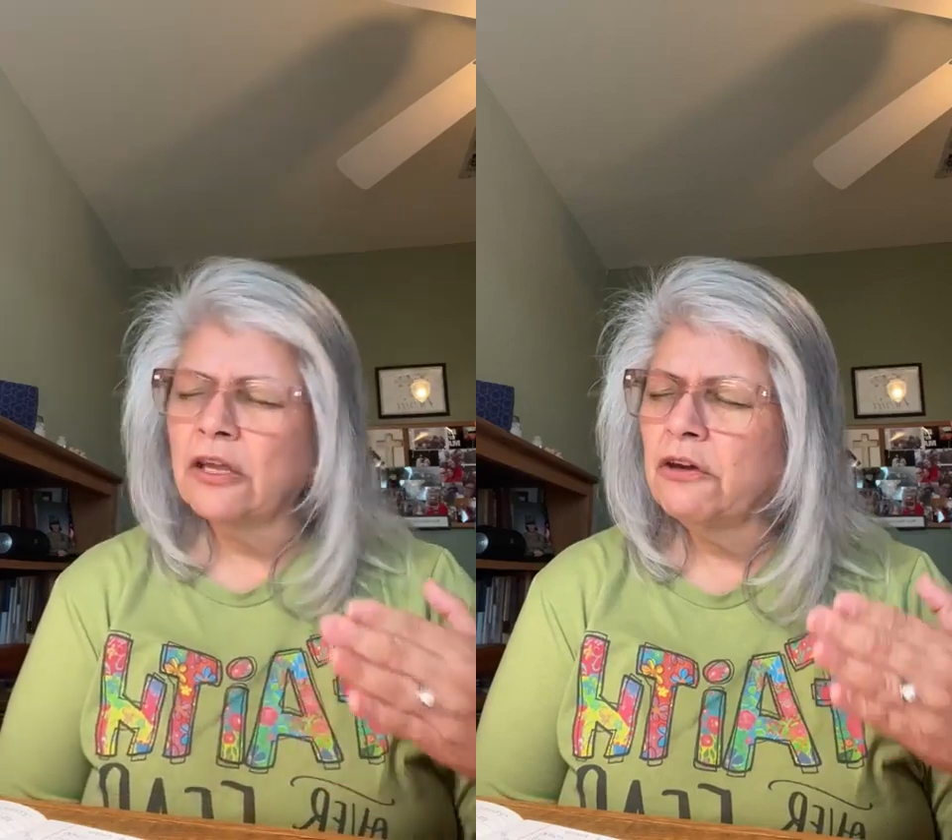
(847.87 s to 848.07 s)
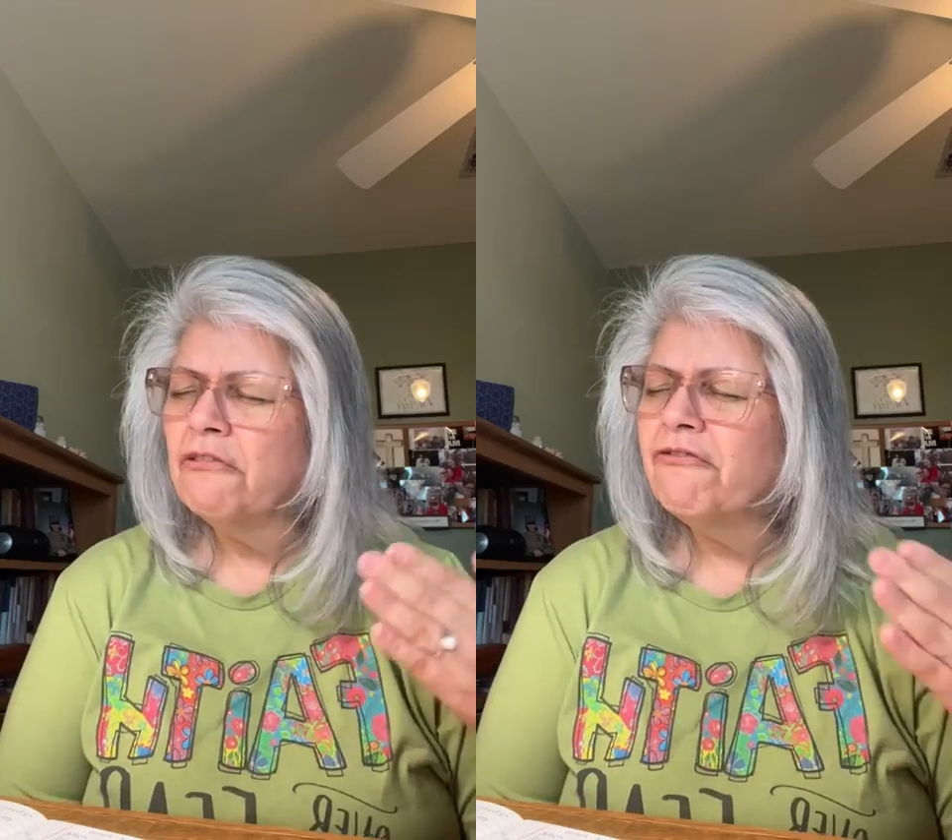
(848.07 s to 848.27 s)

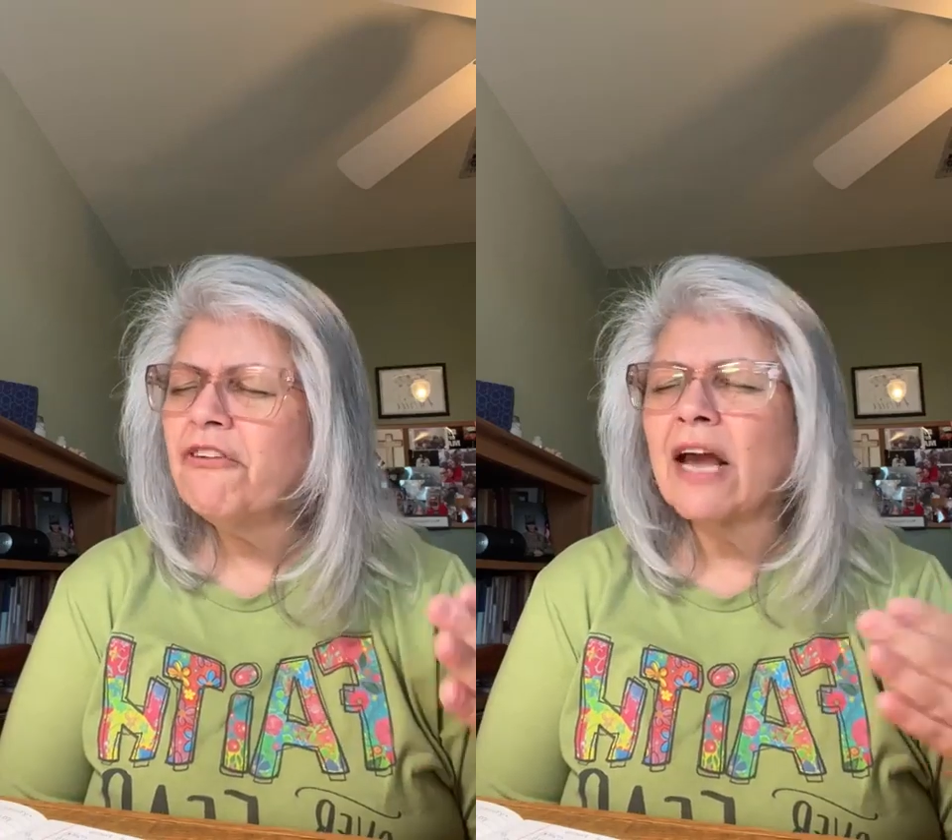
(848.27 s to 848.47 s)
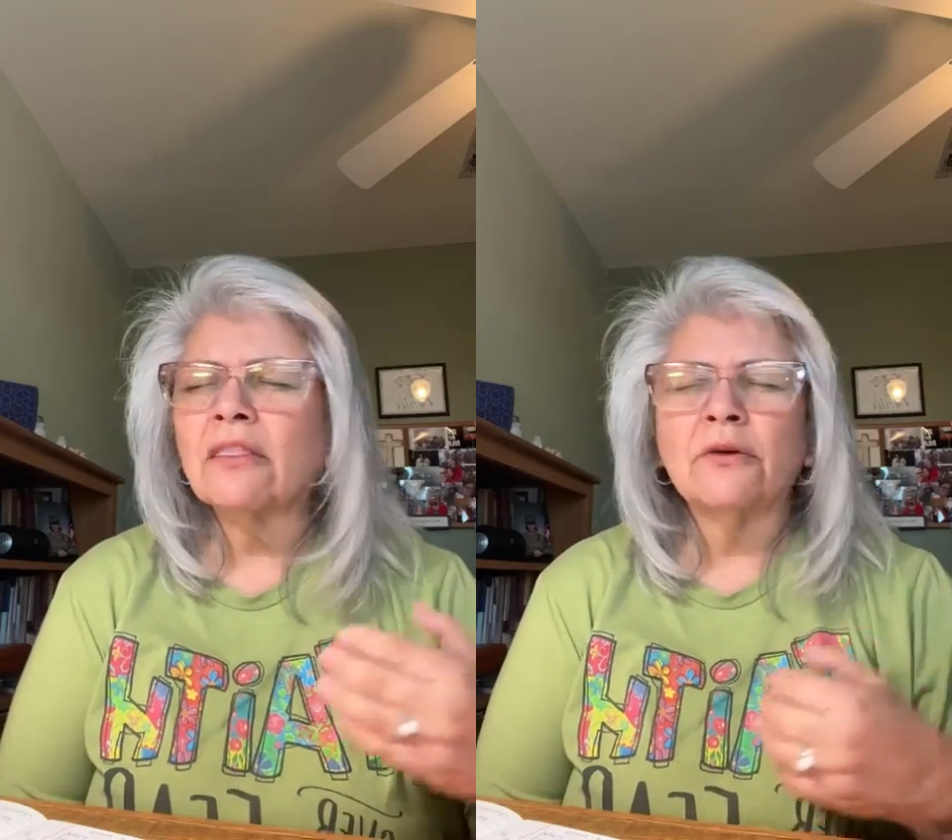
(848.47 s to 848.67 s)
and you
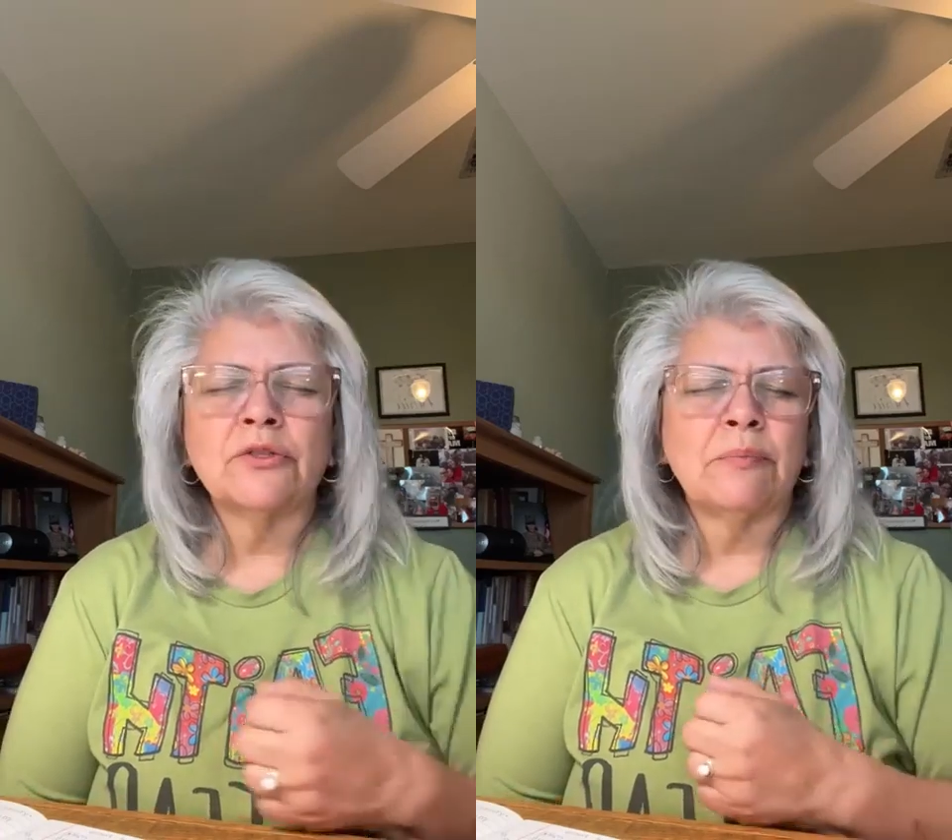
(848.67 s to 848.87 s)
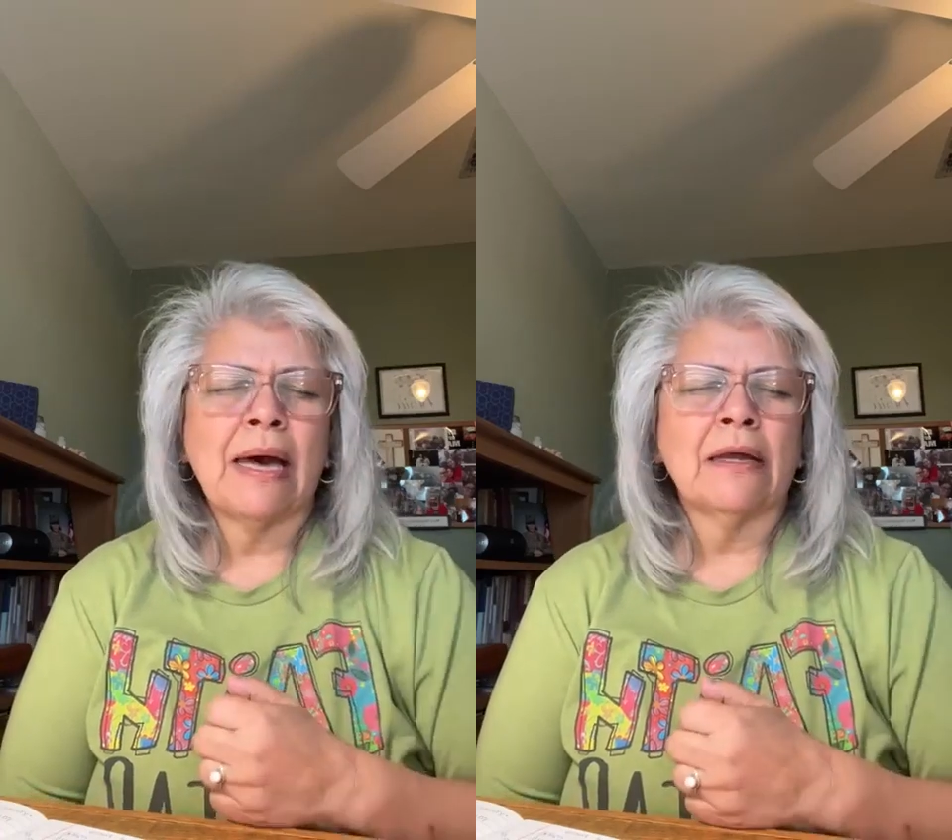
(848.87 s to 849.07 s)
fight
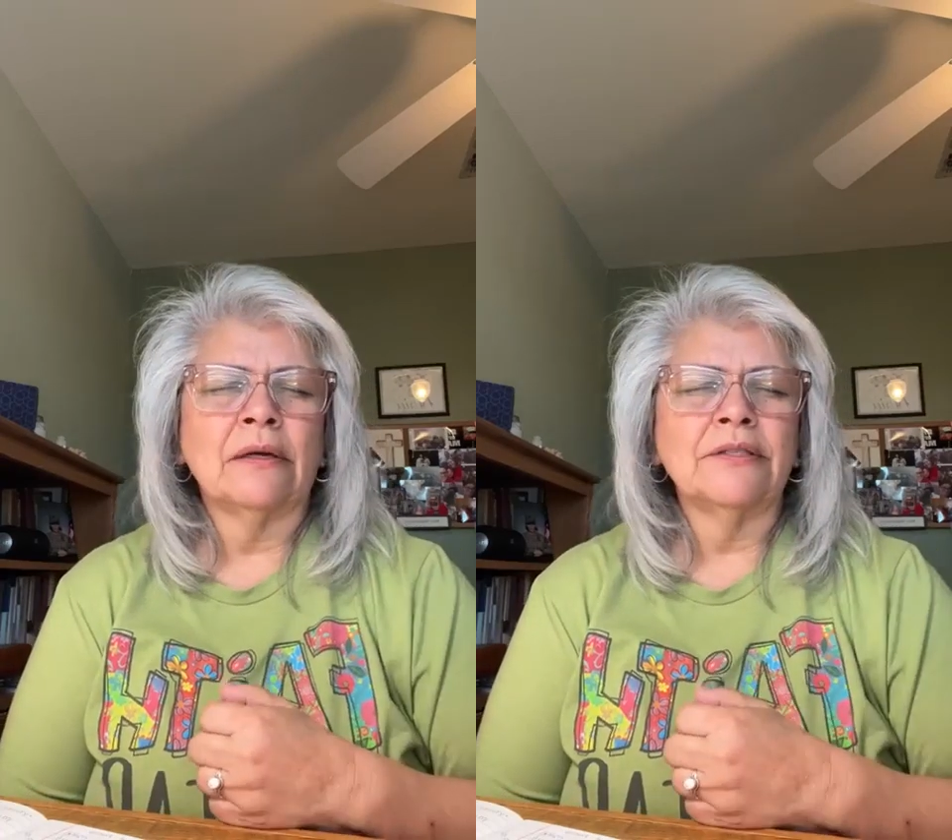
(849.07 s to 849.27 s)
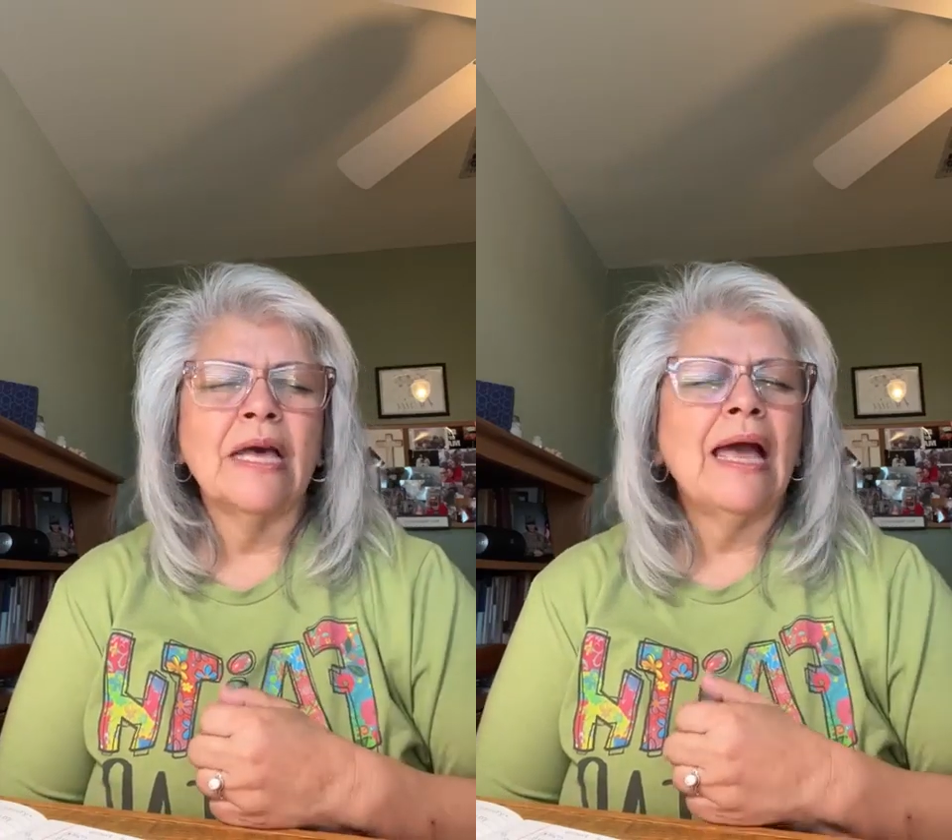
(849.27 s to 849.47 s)
those
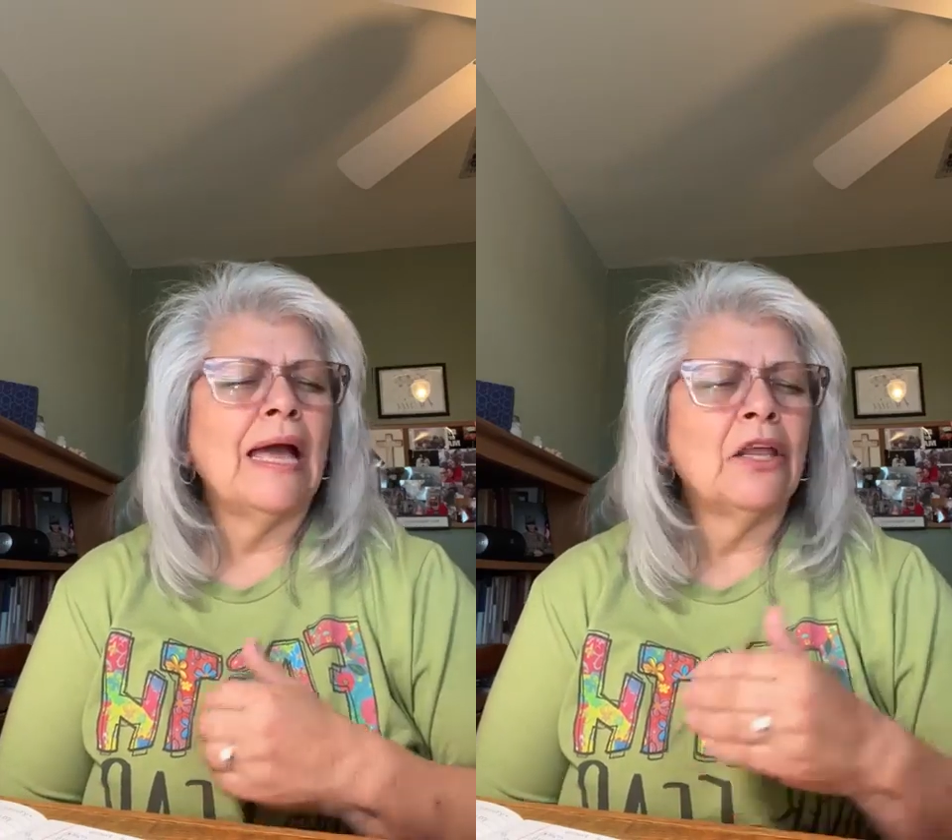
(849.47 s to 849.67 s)
battles